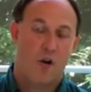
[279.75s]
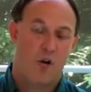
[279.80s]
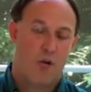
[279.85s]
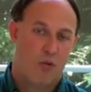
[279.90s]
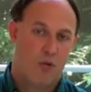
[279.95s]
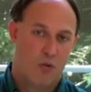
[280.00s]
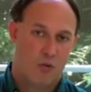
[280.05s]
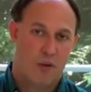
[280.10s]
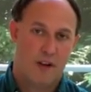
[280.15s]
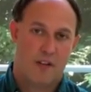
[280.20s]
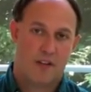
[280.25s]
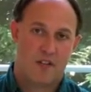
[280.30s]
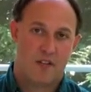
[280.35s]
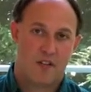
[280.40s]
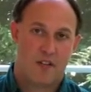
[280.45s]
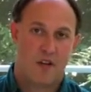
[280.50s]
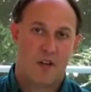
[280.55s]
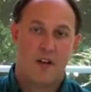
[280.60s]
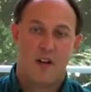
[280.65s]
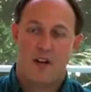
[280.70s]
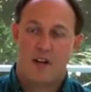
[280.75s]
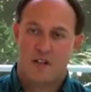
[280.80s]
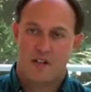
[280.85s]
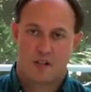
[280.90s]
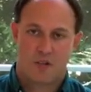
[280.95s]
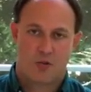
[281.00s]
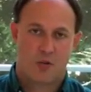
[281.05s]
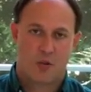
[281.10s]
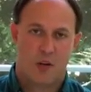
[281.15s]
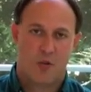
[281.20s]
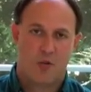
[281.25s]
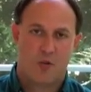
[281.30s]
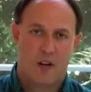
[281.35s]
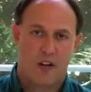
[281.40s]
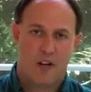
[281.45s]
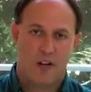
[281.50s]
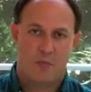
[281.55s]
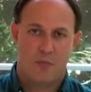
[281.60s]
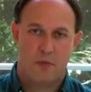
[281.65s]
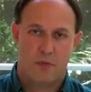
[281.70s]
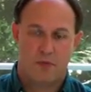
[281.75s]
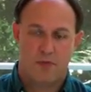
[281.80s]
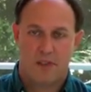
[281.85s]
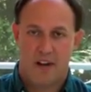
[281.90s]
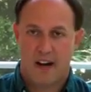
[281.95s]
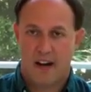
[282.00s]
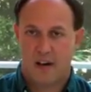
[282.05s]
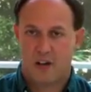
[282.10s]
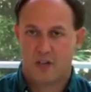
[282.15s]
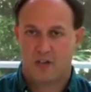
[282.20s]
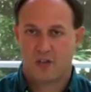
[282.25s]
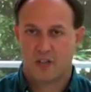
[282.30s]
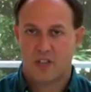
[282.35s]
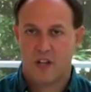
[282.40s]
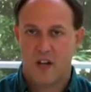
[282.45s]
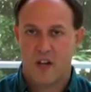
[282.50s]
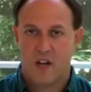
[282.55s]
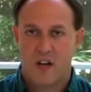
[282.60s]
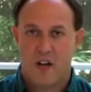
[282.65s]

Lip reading: or renter is a great way to move the house.